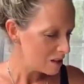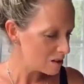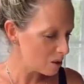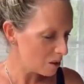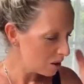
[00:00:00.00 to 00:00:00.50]

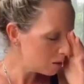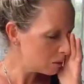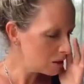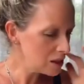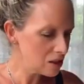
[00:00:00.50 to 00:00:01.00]
So I
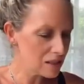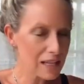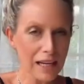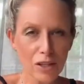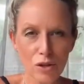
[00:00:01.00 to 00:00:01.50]
thought I'd just
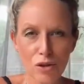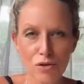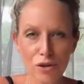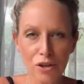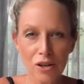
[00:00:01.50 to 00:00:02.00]
take you
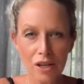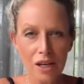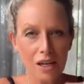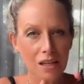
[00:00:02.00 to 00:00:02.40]
through